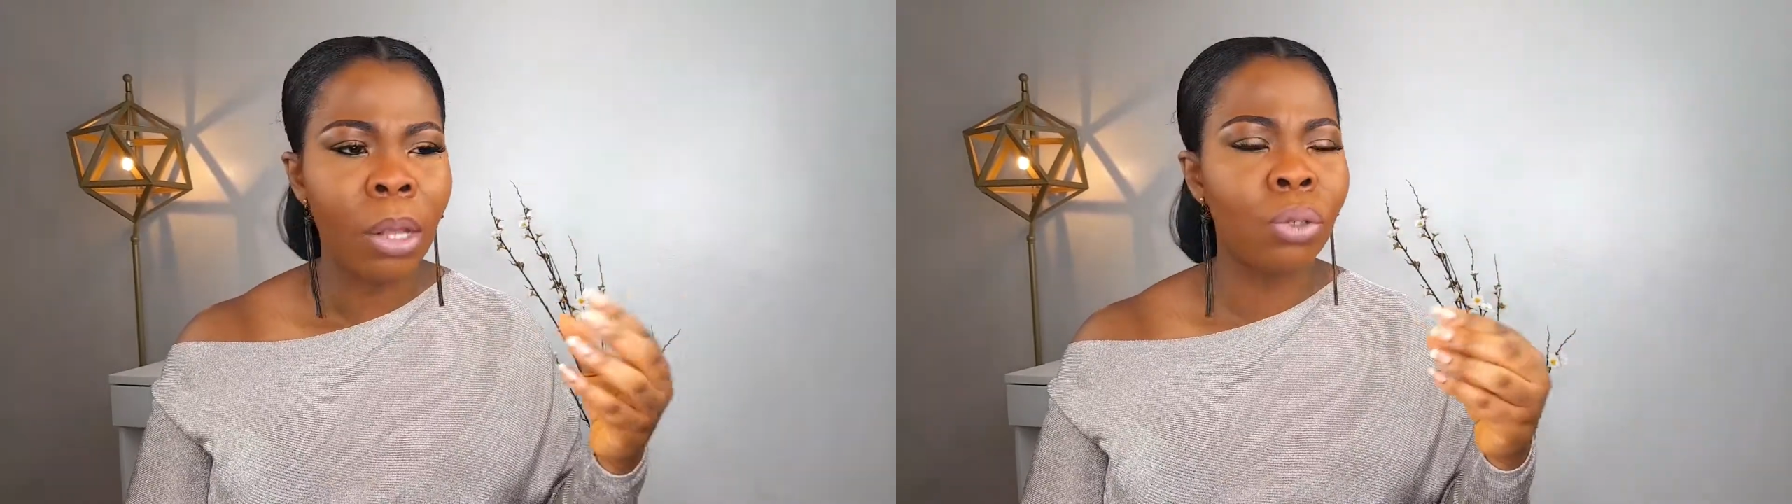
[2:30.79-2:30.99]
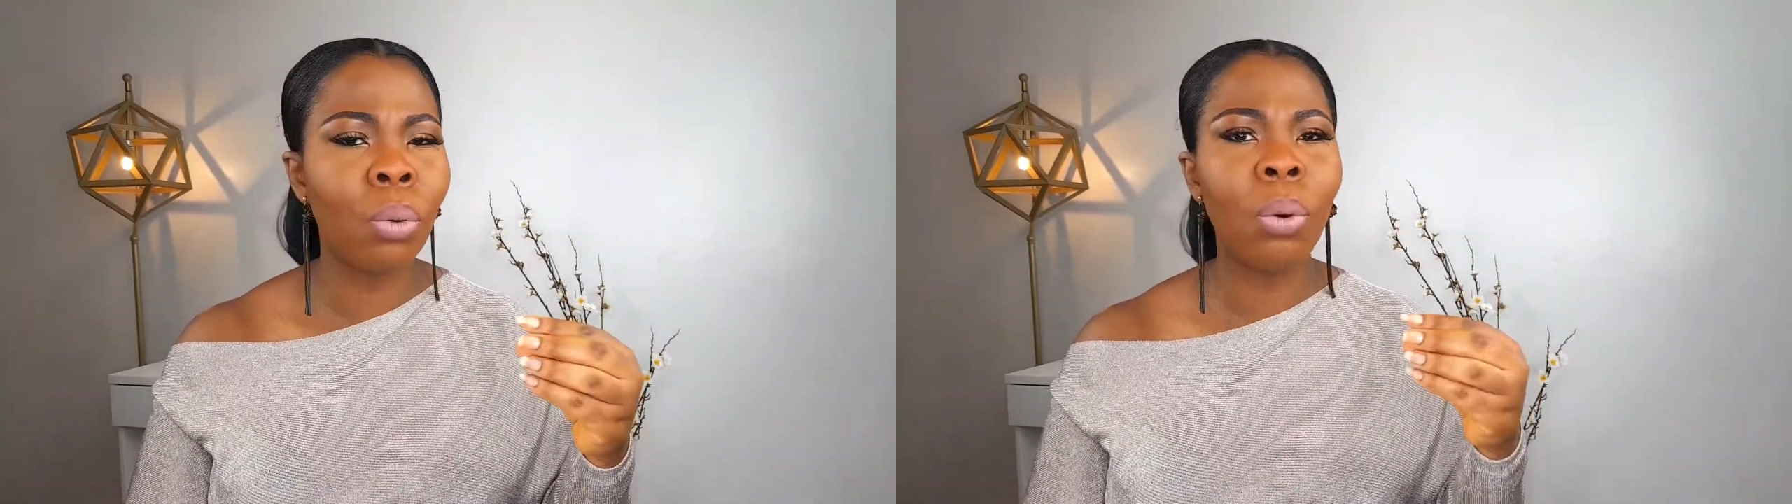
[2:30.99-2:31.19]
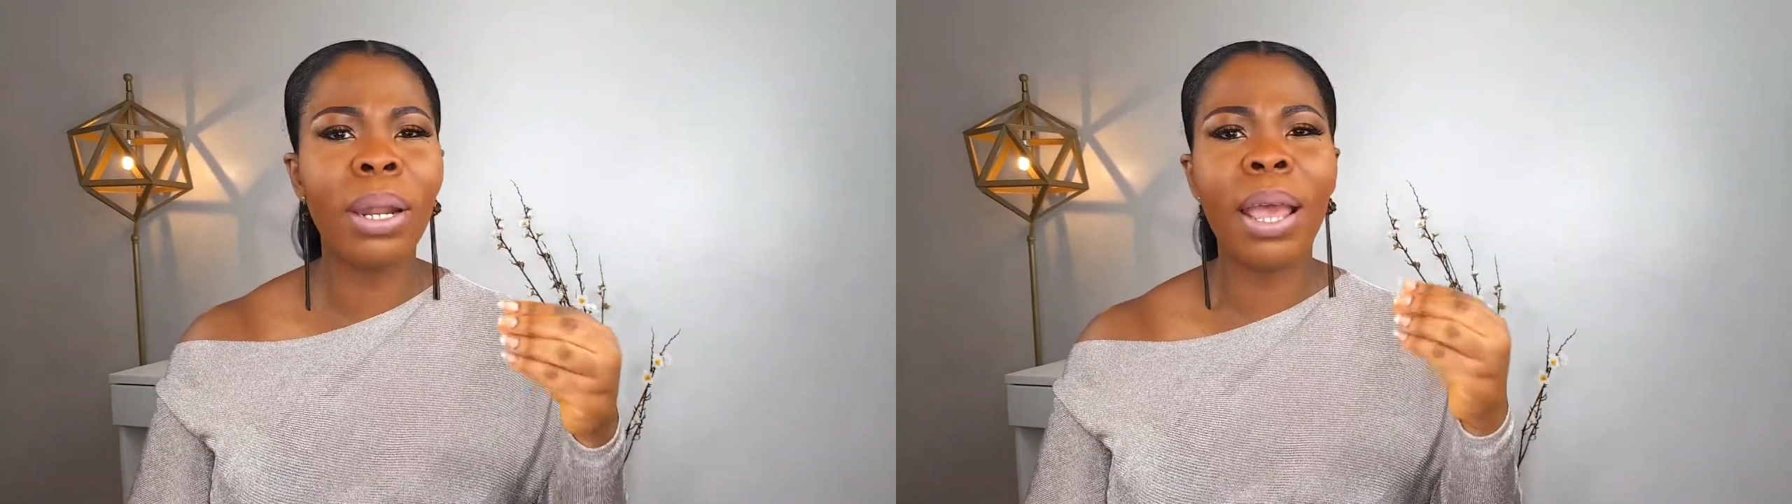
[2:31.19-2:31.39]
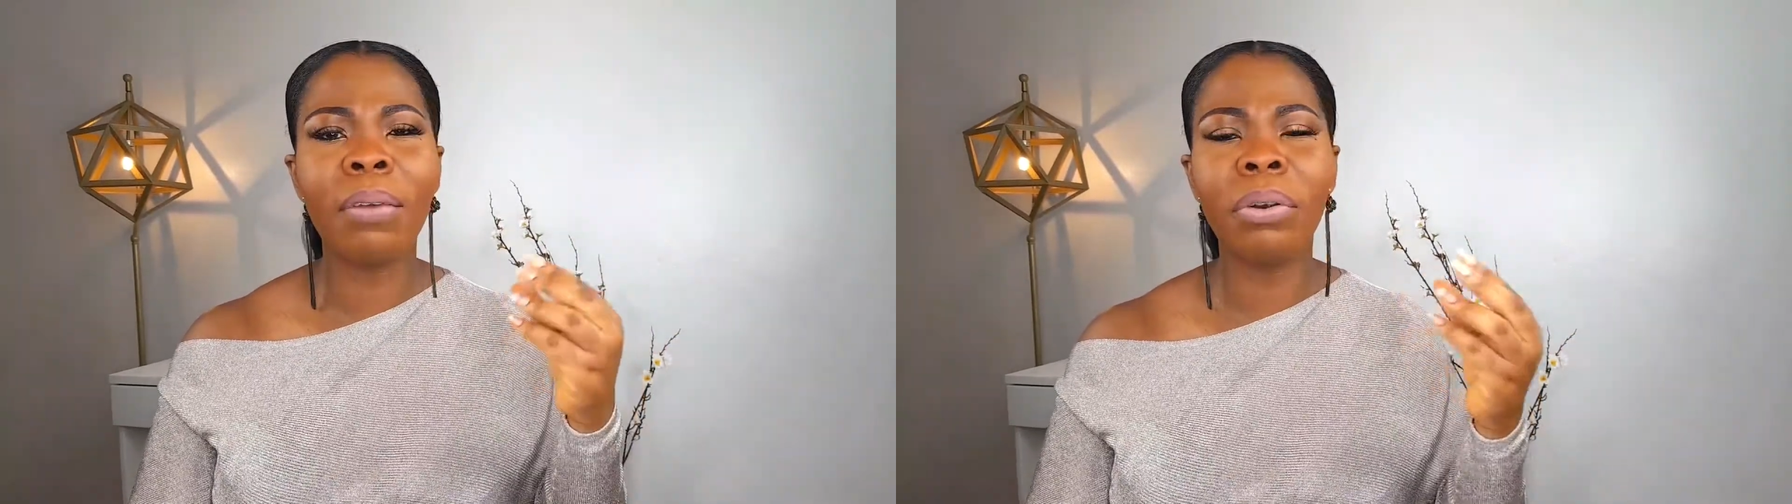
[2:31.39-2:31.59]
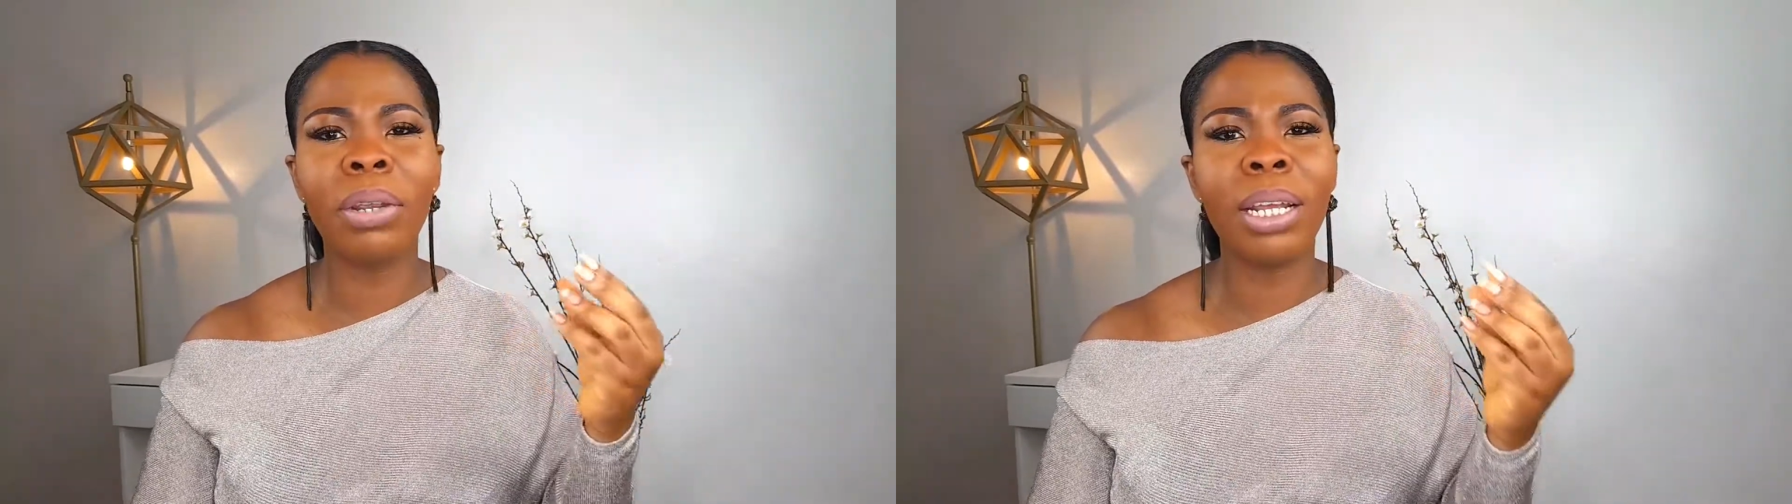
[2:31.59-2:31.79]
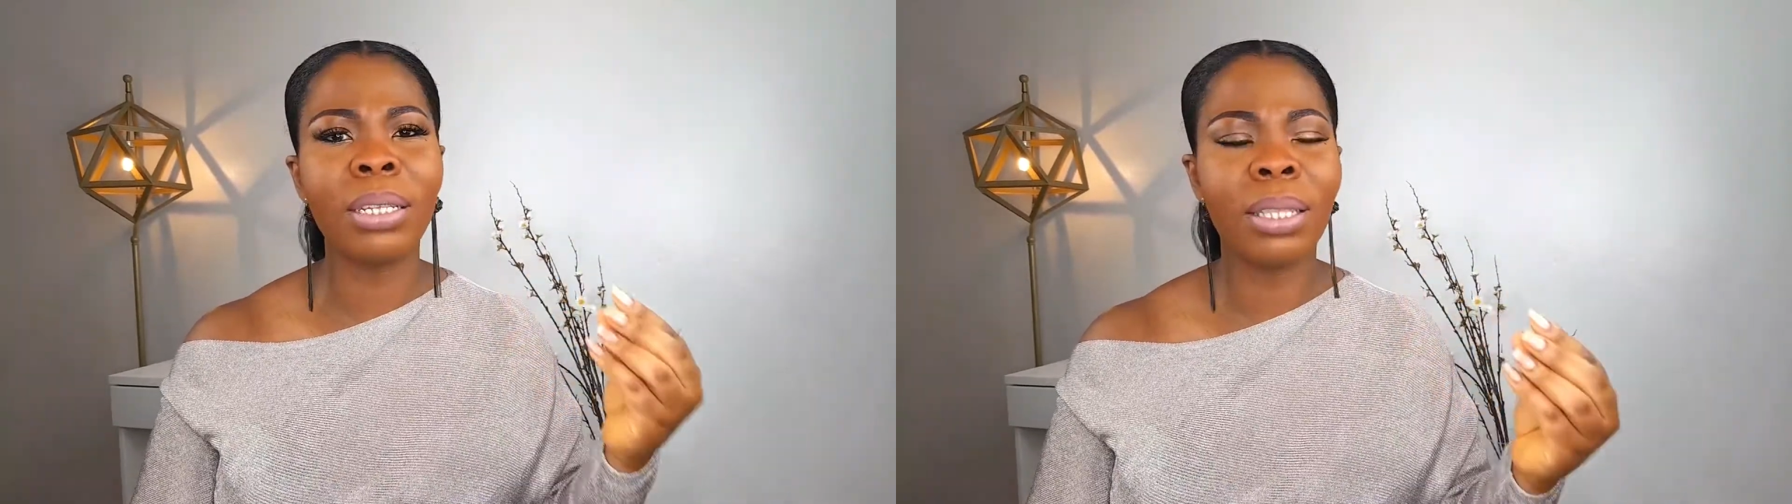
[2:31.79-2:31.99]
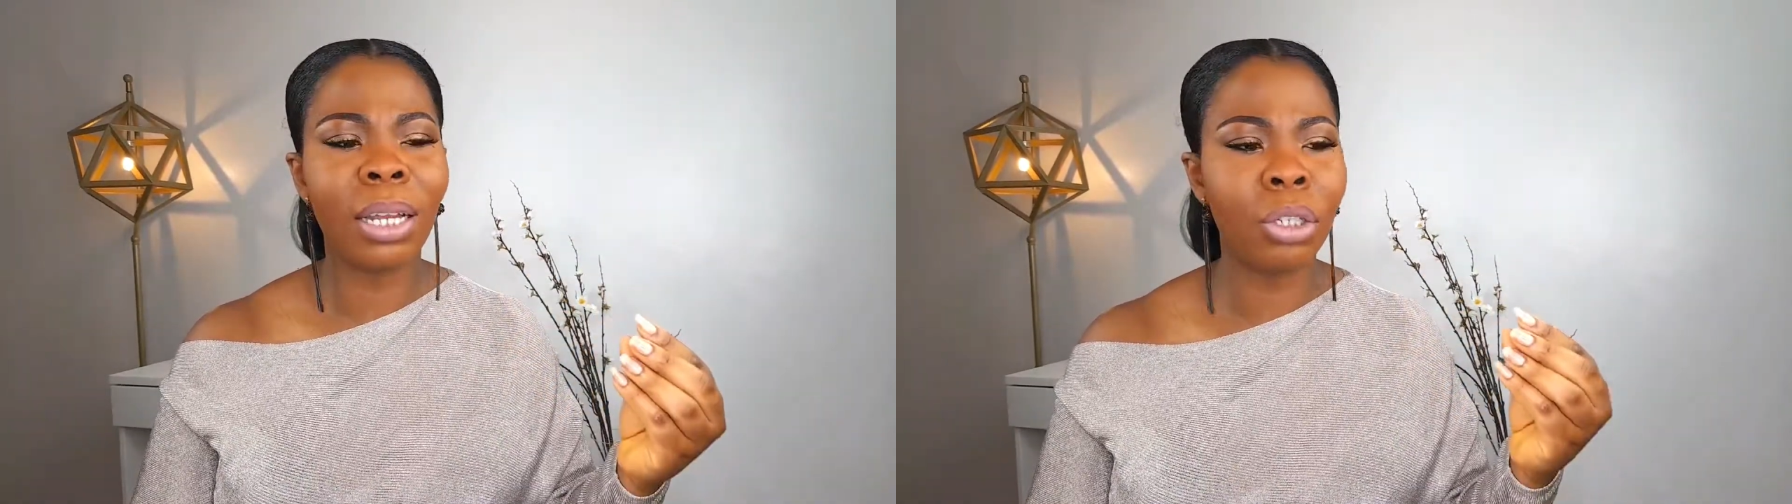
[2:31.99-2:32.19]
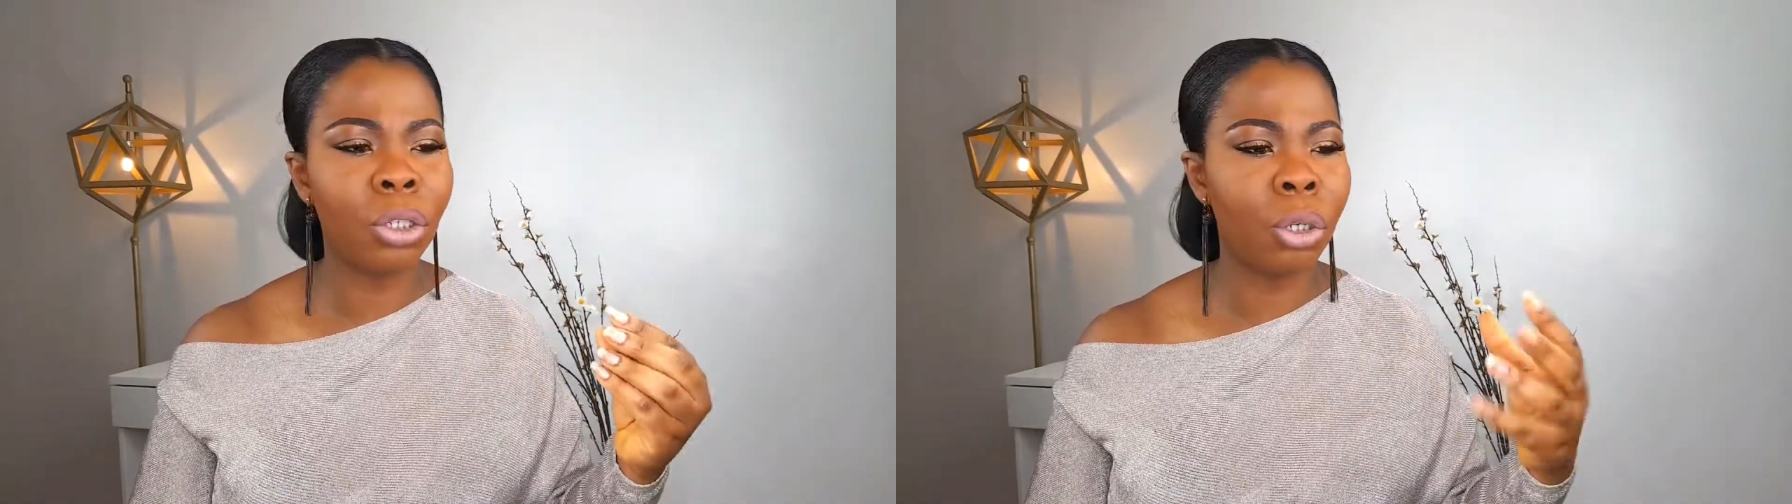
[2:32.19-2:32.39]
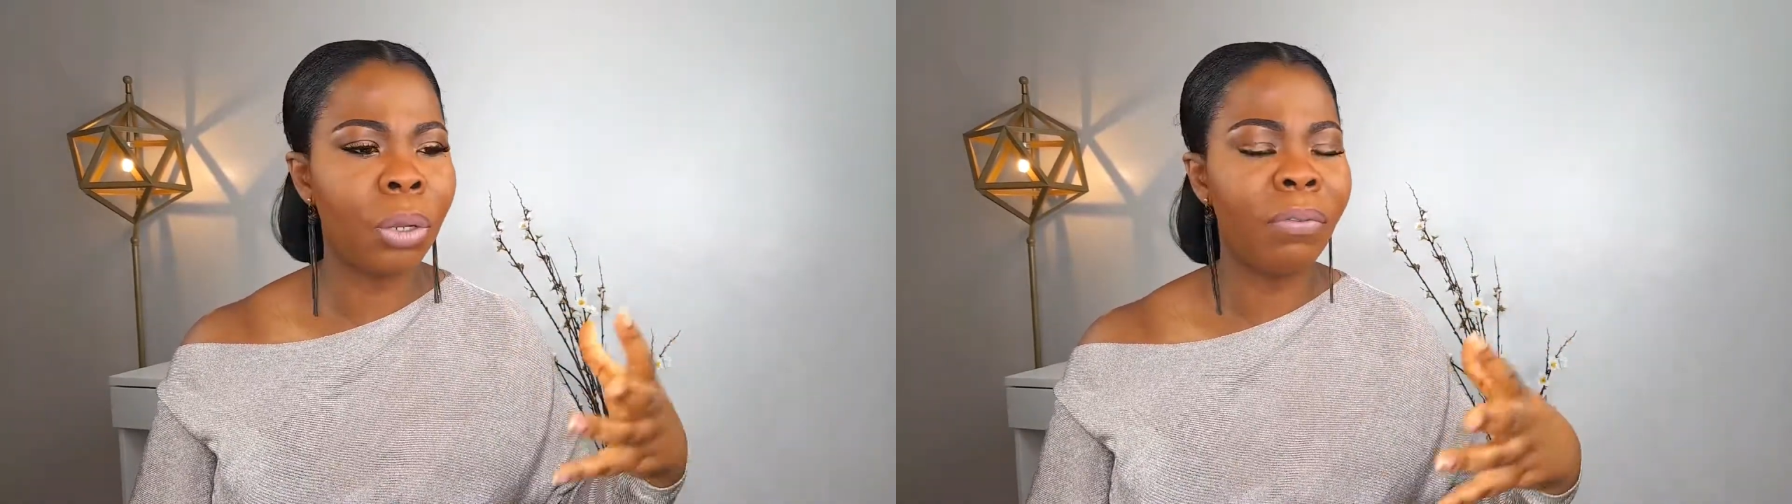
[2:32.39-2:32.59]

So, whatever it is that you do,